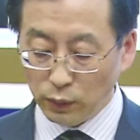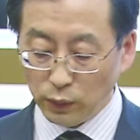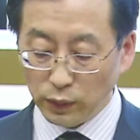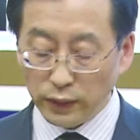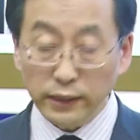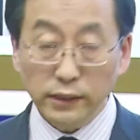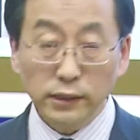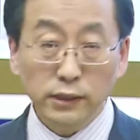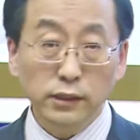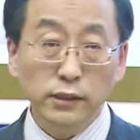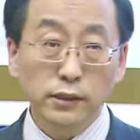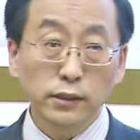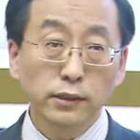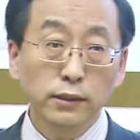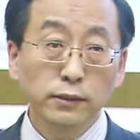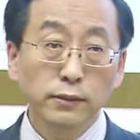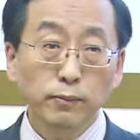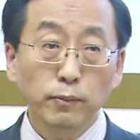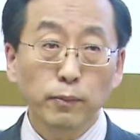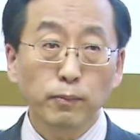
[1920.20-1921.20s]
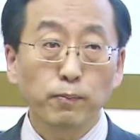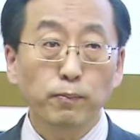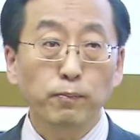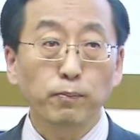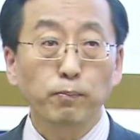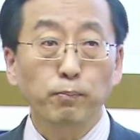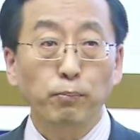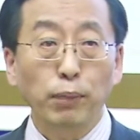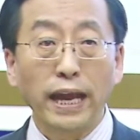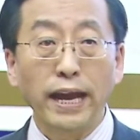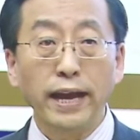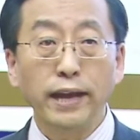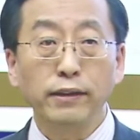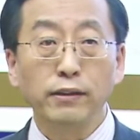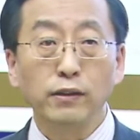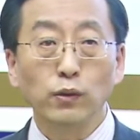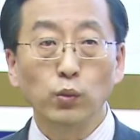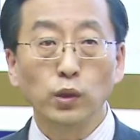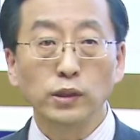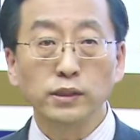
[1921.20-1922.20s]
this plan
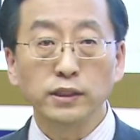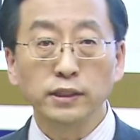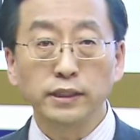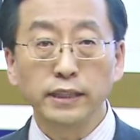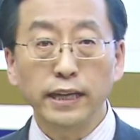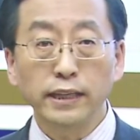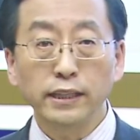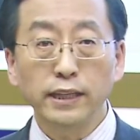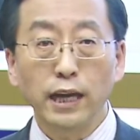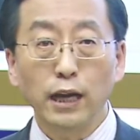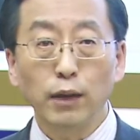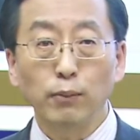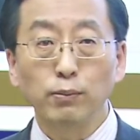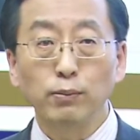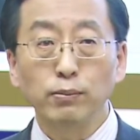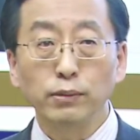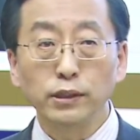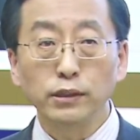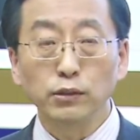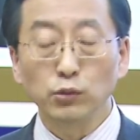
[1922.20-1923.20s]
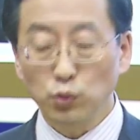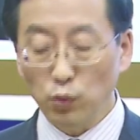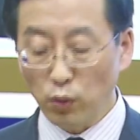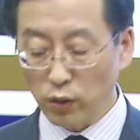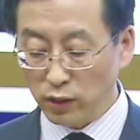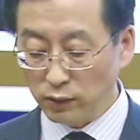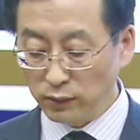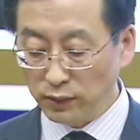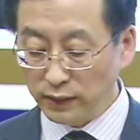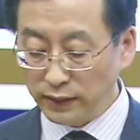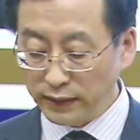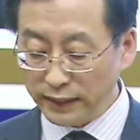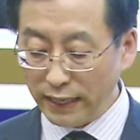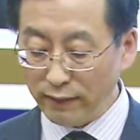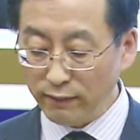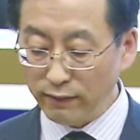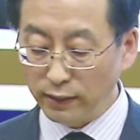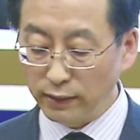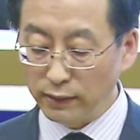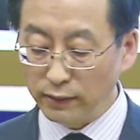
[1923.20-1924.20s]
was set up in
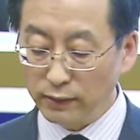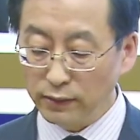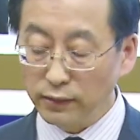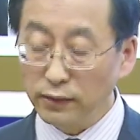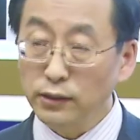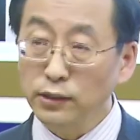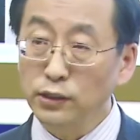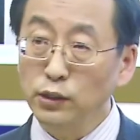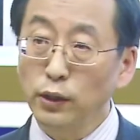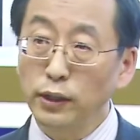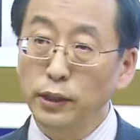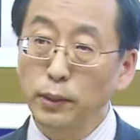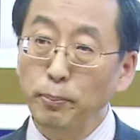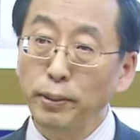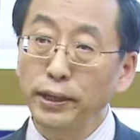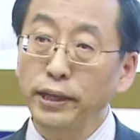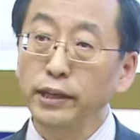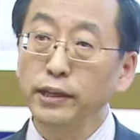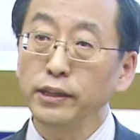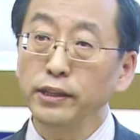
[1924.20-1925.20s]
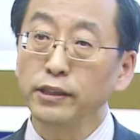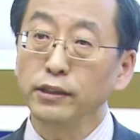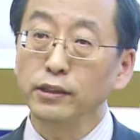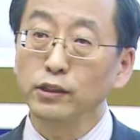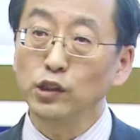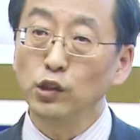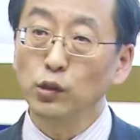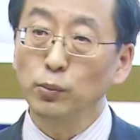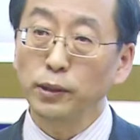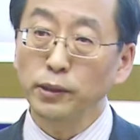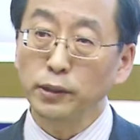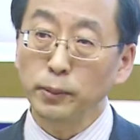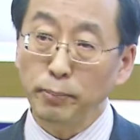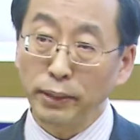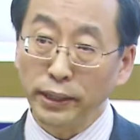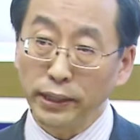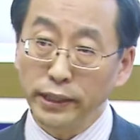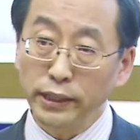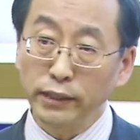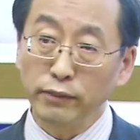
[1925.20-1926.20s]
2007. So at the beginning, nobody
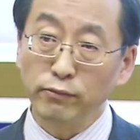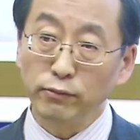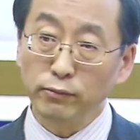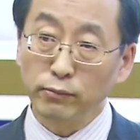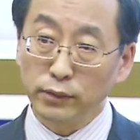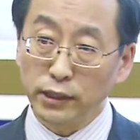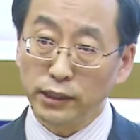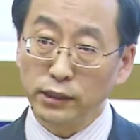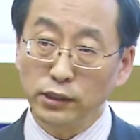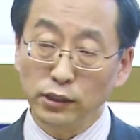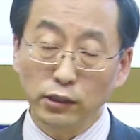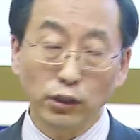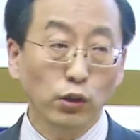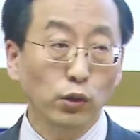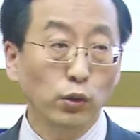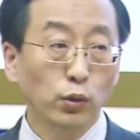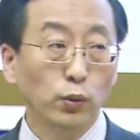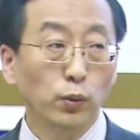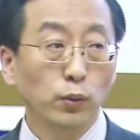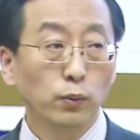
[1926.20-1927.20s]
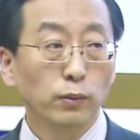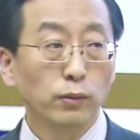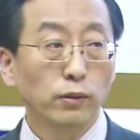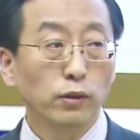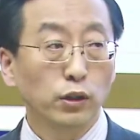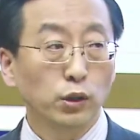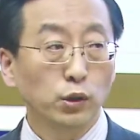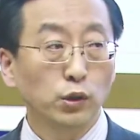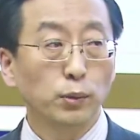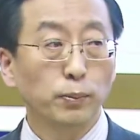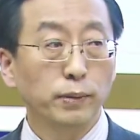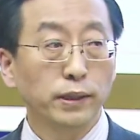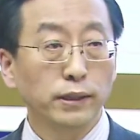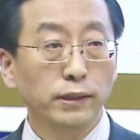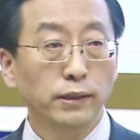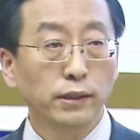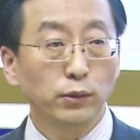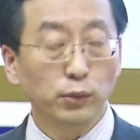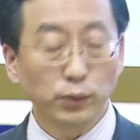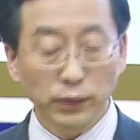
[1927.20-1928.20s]
believed this goal could
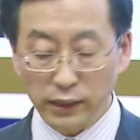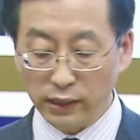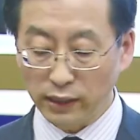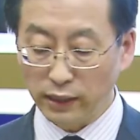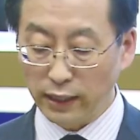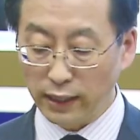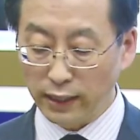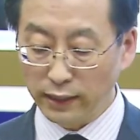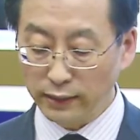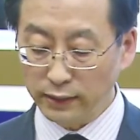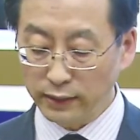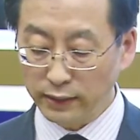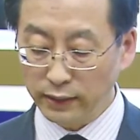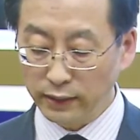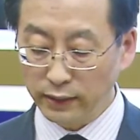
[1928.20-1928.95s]
be realized.